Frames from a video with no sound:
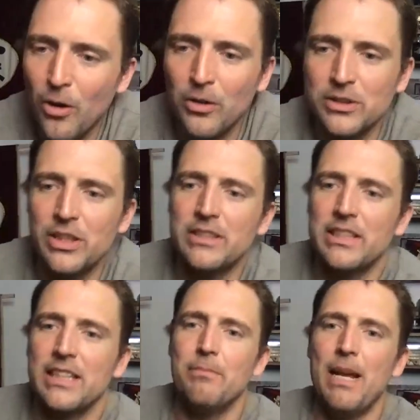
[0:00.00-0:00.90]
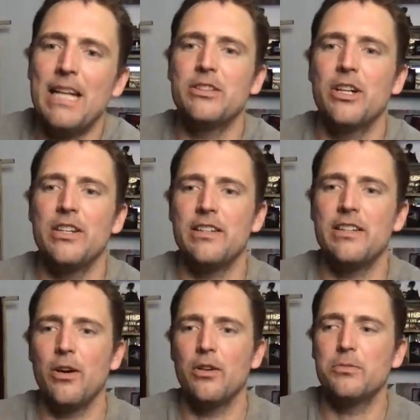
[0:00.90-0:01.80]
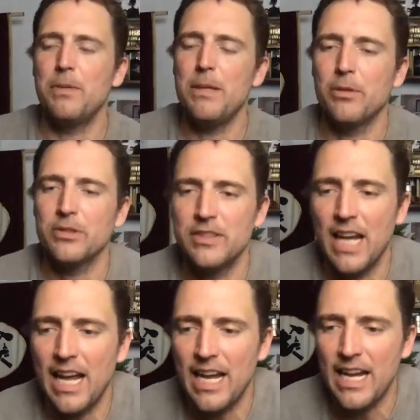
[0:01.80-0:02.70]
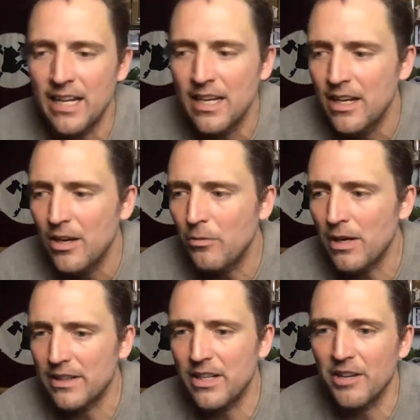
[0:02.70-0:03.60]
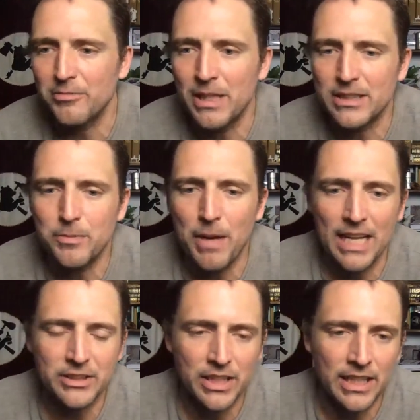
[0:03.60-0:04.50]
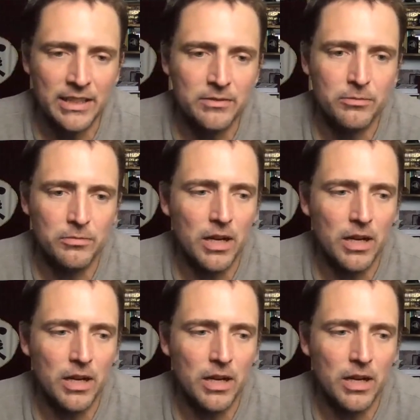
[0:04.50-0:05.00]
is just to make sure that those people stay with government expansion,